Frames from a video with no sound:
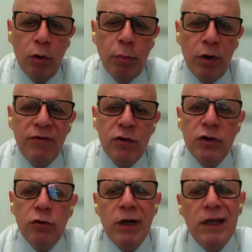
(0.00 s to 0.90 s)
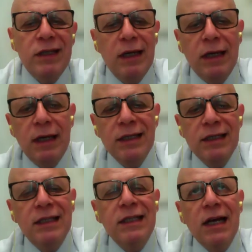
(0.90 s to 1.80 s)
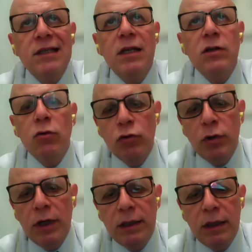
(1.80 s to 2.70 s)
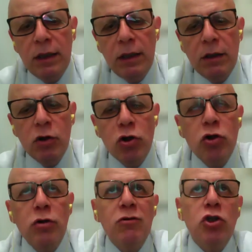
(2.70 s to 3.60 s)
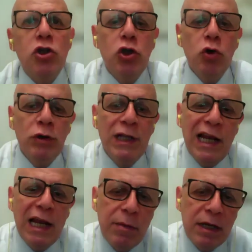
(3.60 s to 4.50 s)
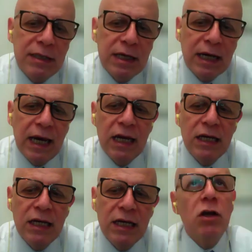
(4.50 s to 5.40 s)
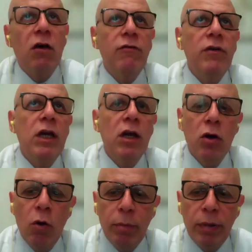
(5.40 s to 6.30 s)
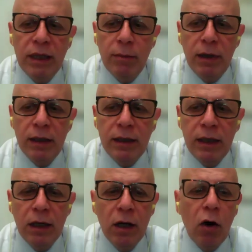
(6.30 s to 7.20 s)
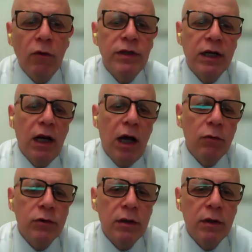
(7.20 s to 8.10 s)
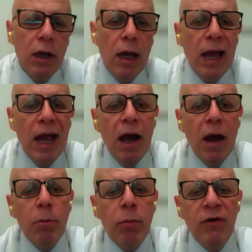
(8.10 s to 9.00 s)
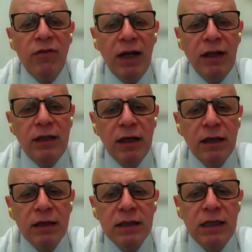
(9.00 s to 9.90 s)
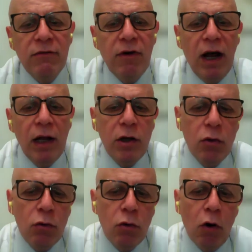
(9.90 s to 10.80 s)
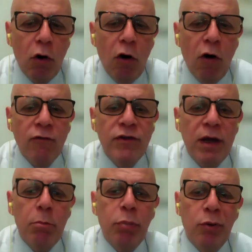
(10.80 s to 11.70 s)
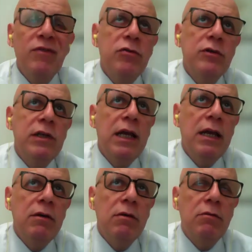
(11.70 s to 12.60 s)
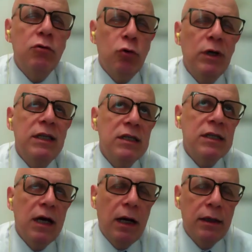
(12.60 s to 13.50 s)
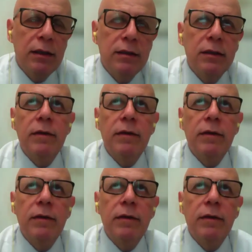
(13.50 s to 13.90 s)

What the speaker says: previous treaty in the text of the new treaty should limit the cases of incompatibility of the clause, preventing the value of the previously treaty signed.